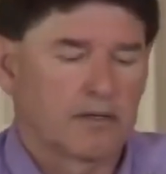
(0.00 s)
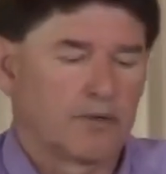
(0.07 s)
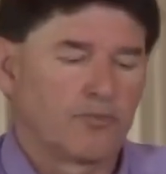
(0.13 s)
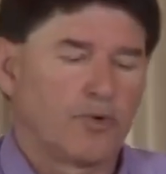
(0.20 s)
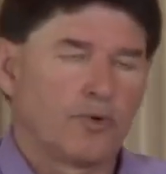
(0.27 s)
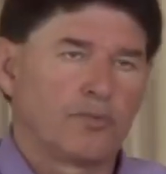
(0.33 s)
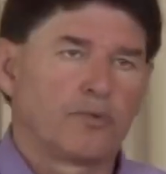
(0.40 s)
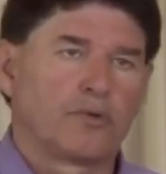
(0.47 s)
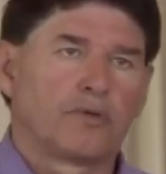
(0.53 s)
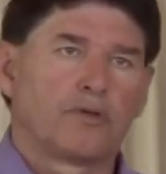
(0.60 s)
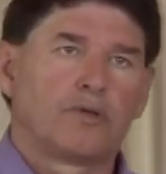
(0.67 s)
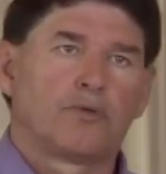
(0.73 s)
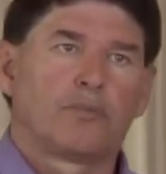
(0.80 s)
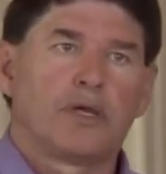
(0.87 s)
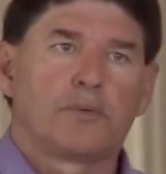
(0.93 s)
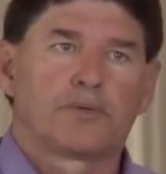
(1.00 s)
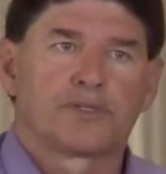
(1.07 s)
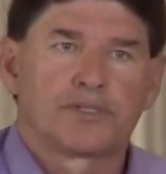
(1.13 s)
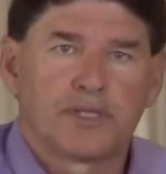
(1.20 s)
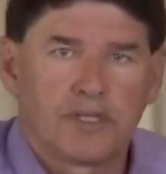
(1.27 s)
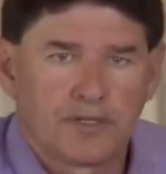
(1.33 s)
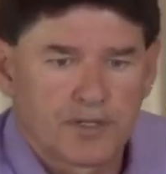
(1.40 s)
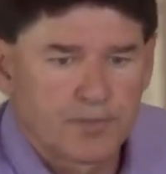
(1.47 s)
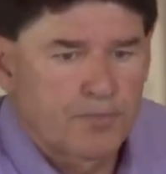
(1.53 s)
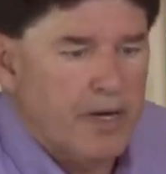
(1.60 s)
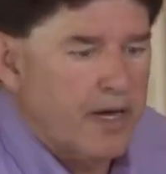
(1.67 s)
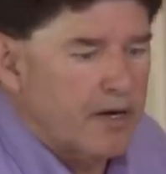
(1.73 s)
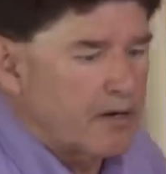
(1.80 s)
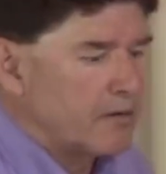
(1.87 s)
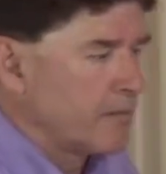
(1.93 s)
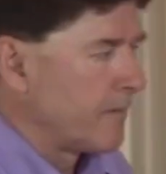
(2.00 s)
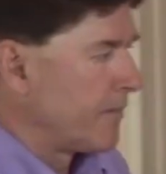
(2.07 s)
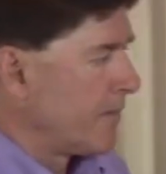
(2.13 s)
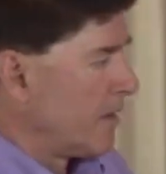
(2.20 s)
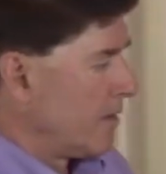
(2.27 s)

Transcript: we'll, you'll be able to see this better,